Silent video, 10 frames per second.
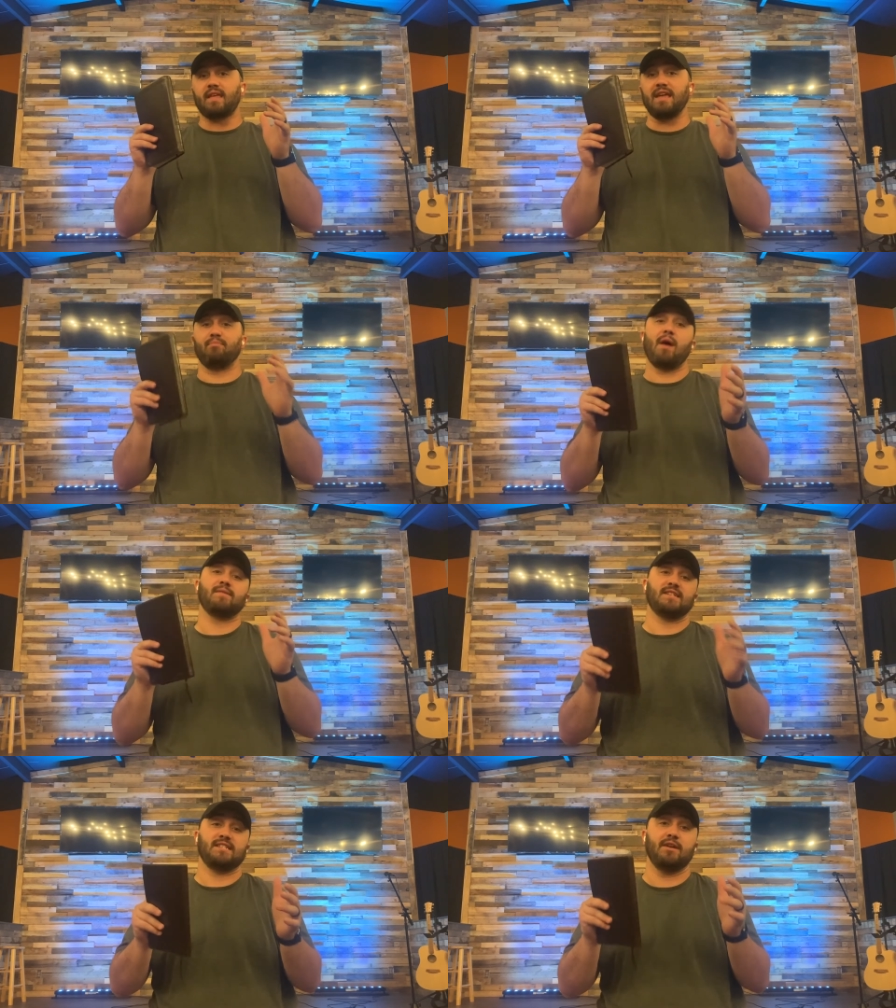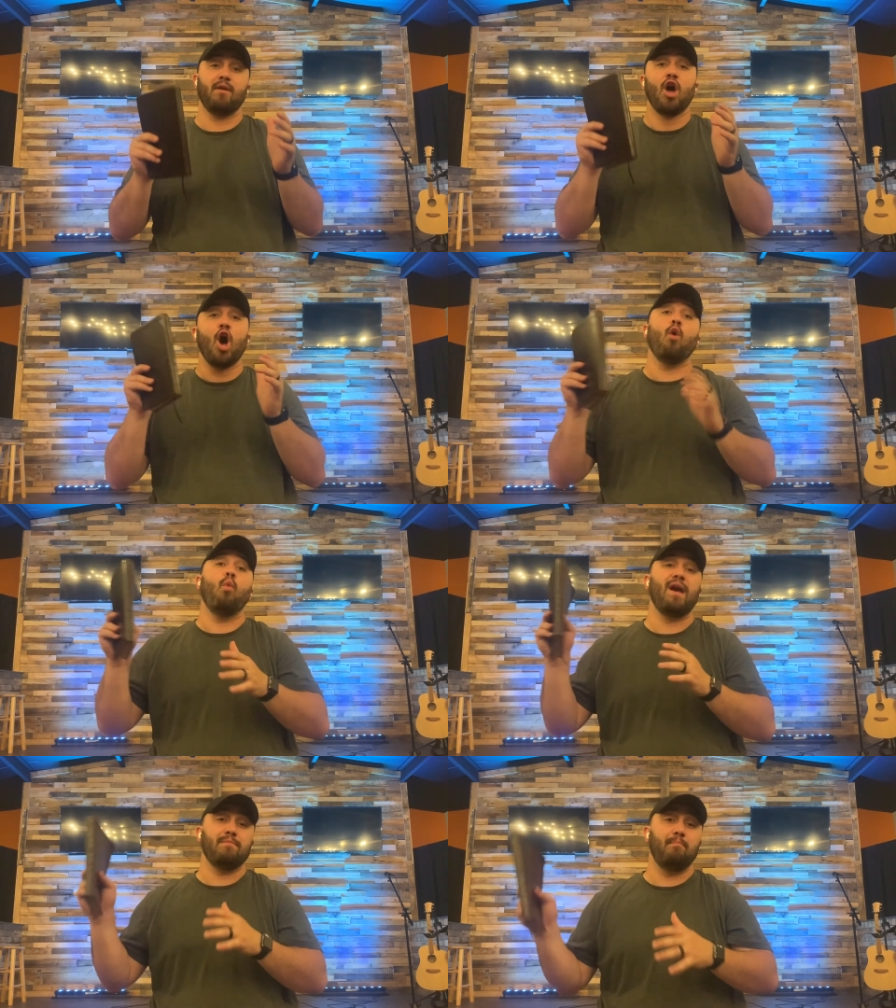he promises them a
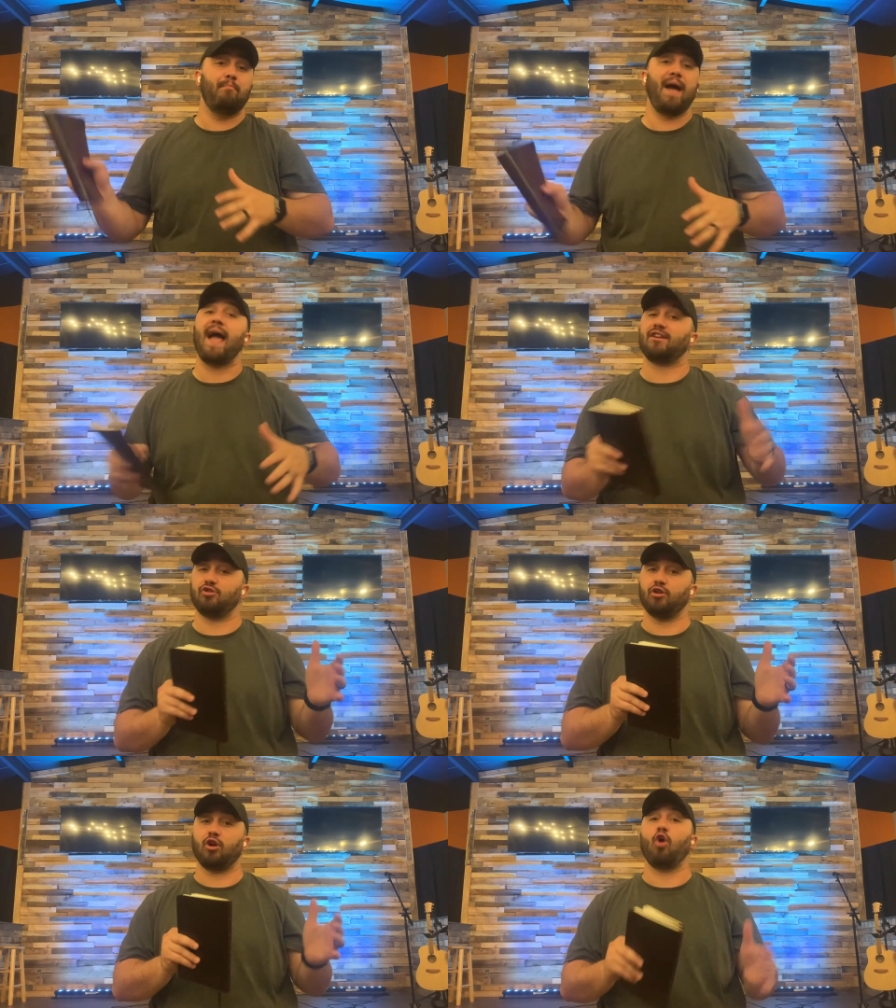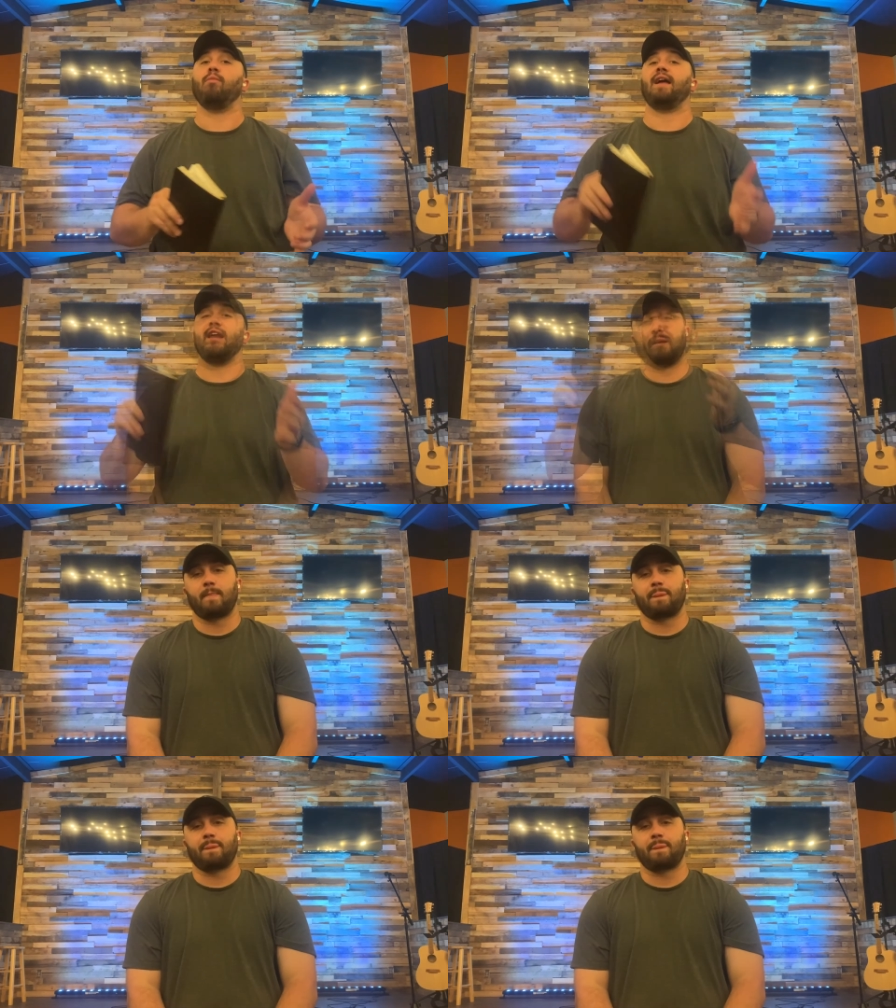way back to their homeland.